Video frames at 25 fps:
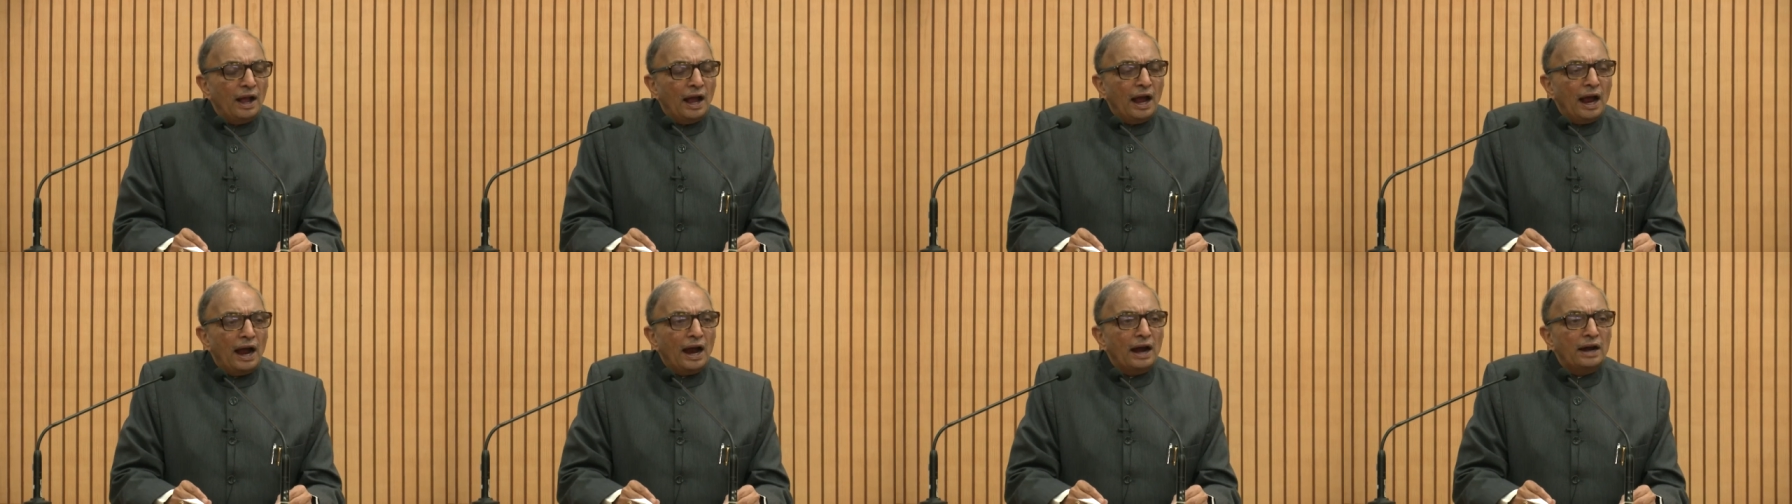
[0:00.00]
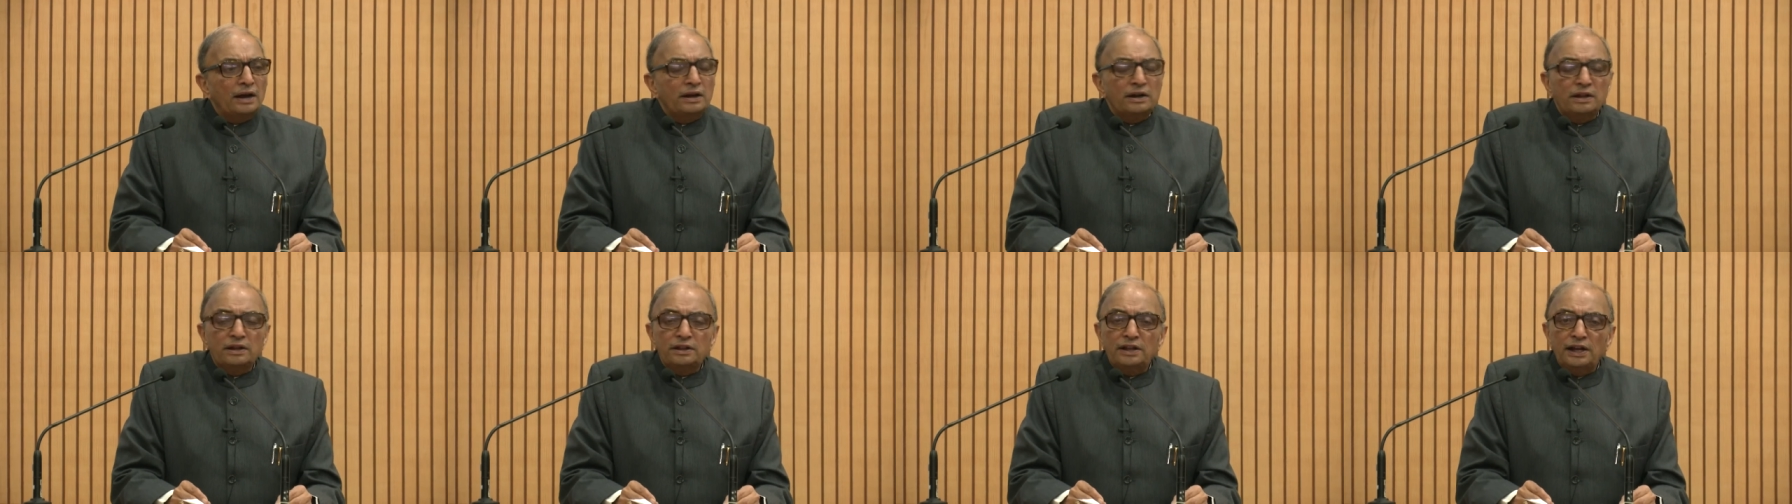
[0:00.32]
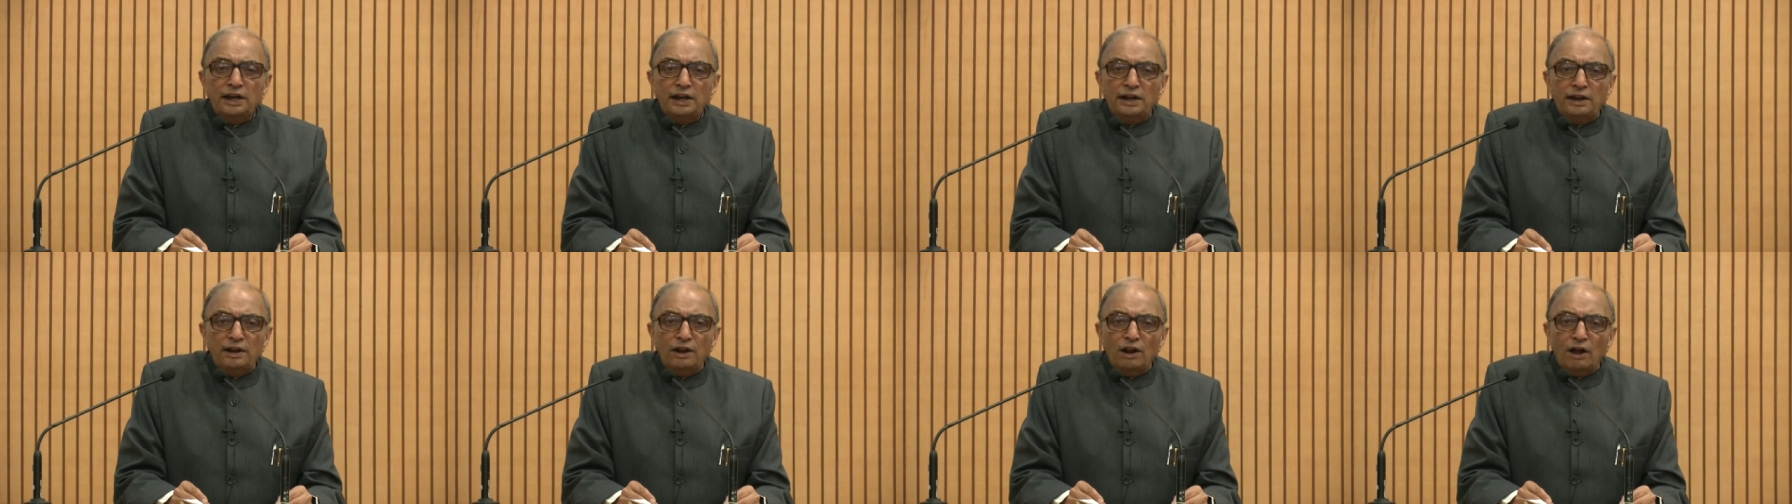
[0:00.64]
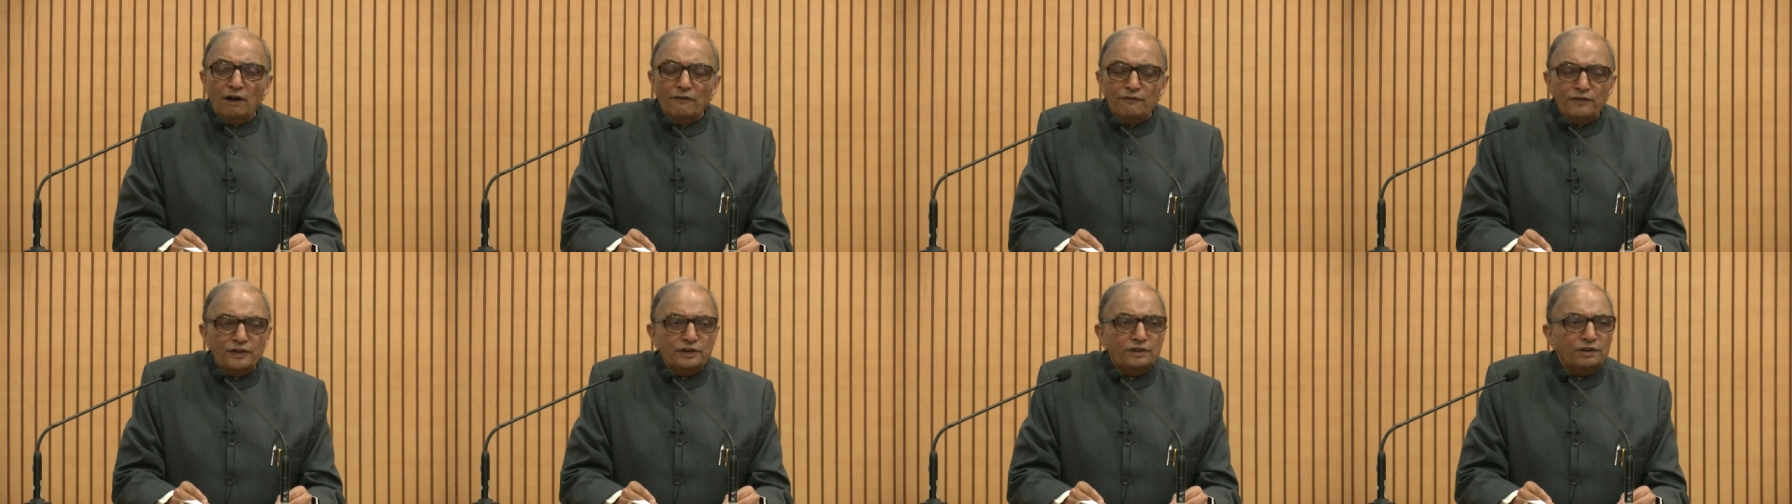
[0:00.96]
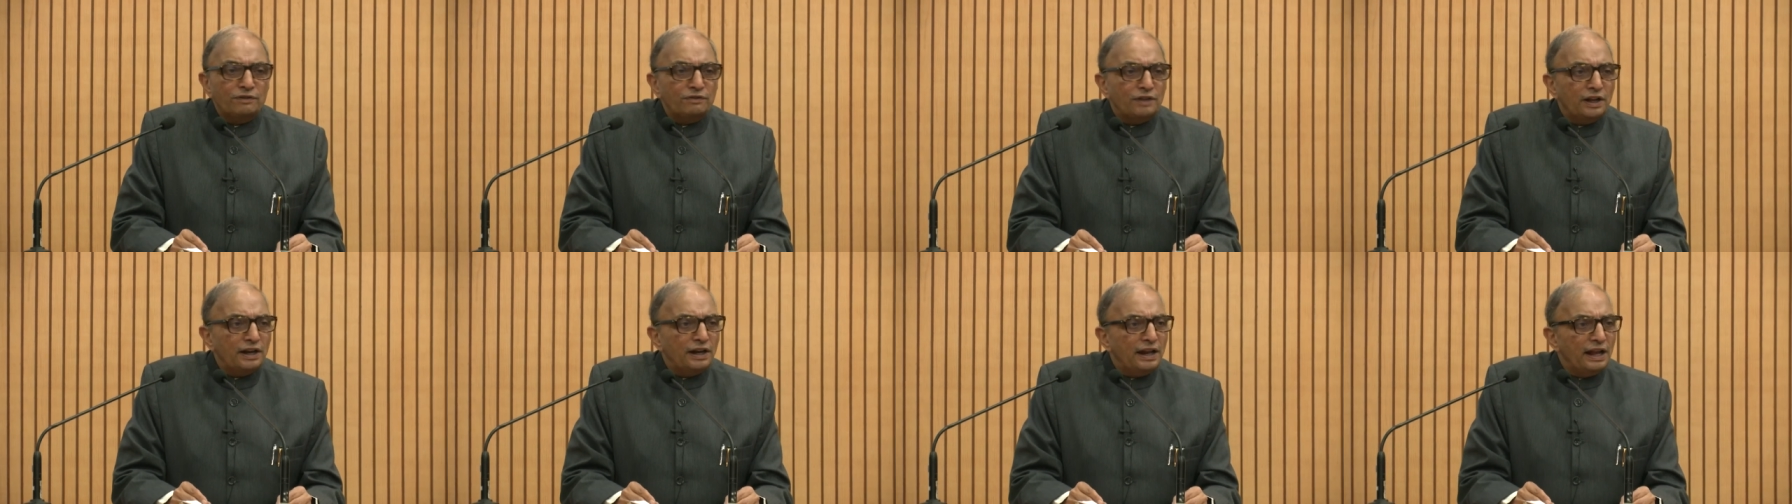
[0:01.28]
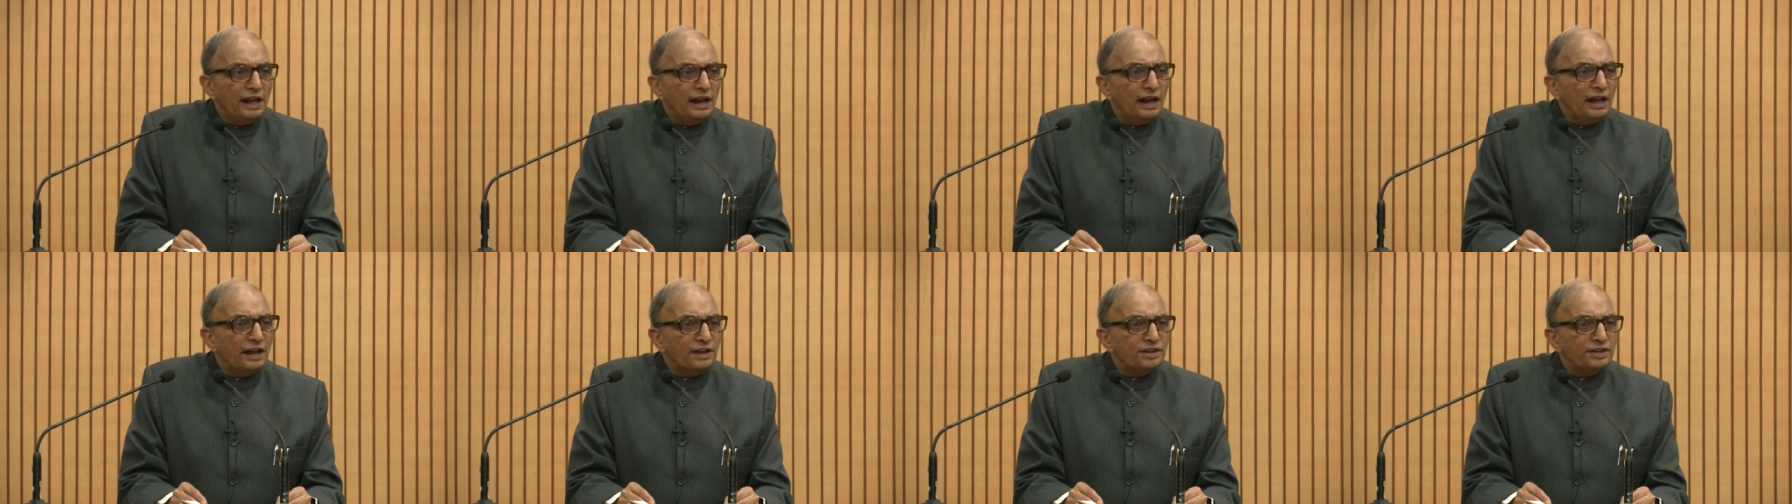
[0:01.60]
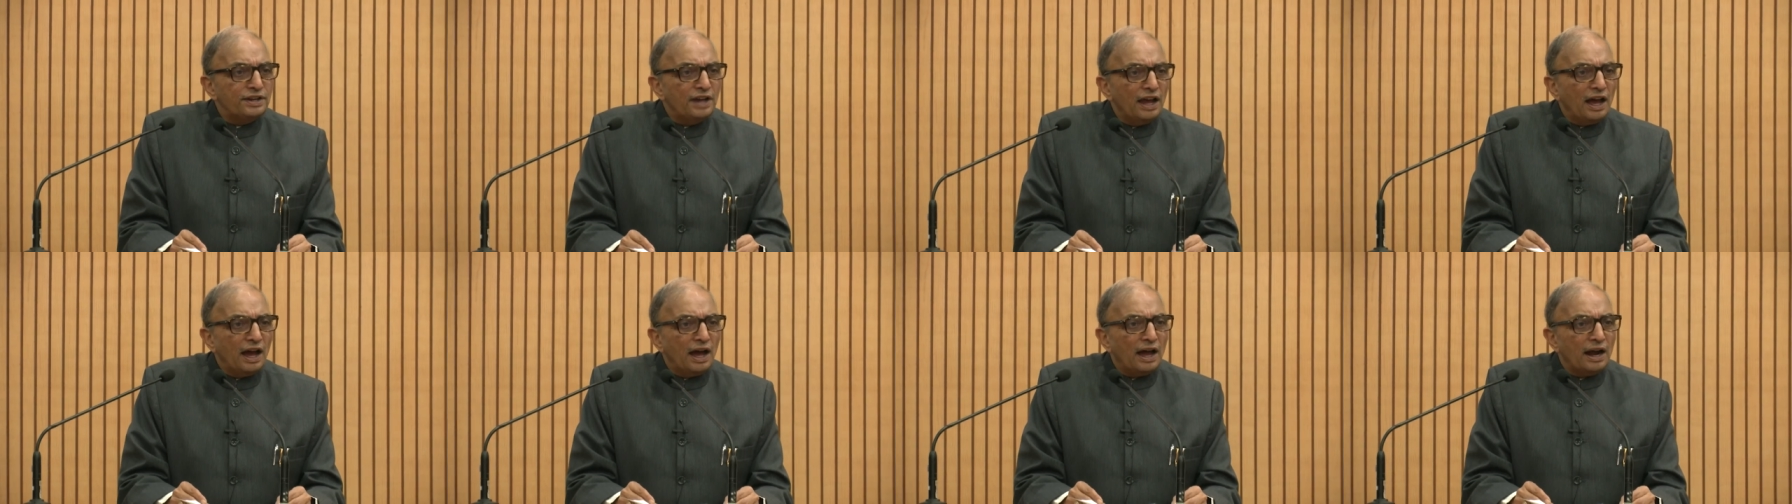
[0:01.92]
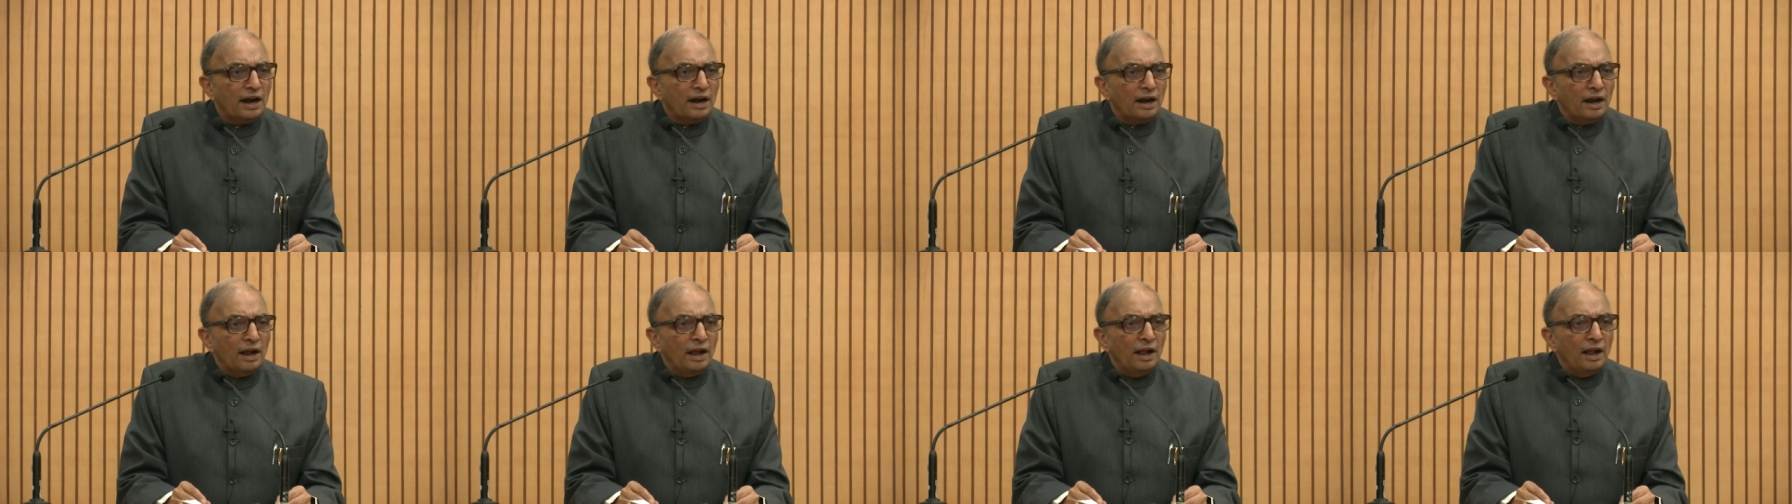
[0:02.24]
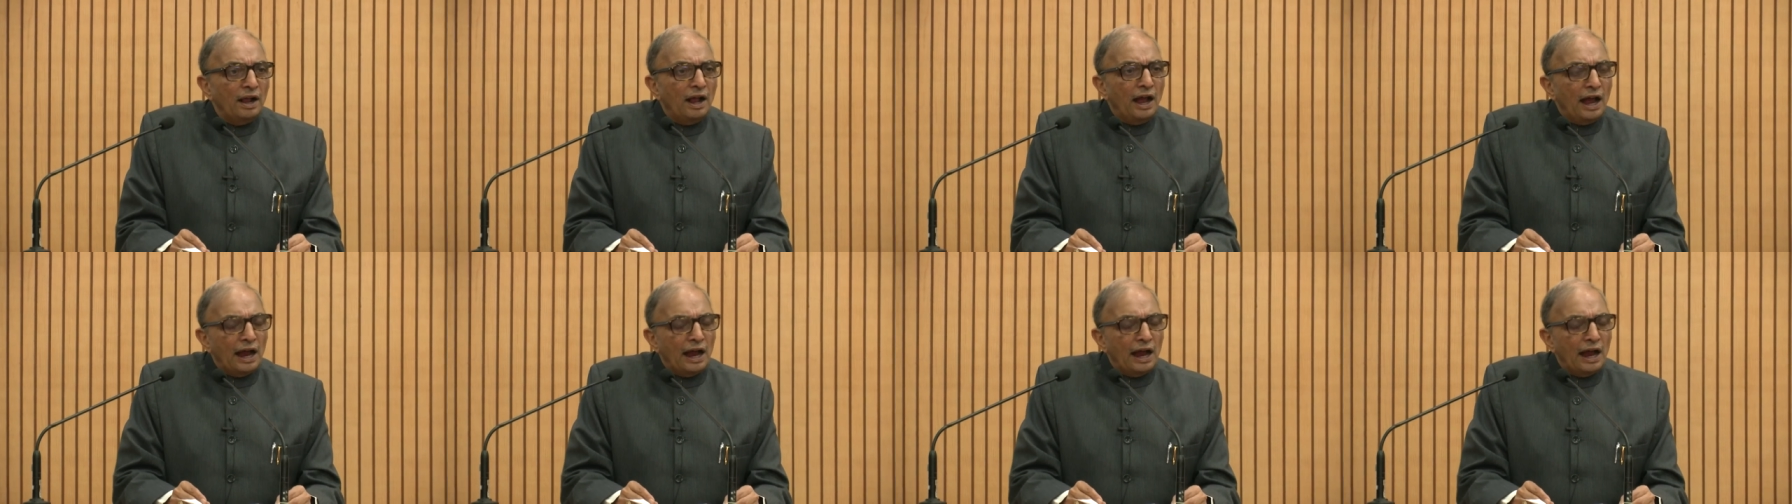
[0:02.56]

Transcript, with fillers: And the Office of the Dean ACR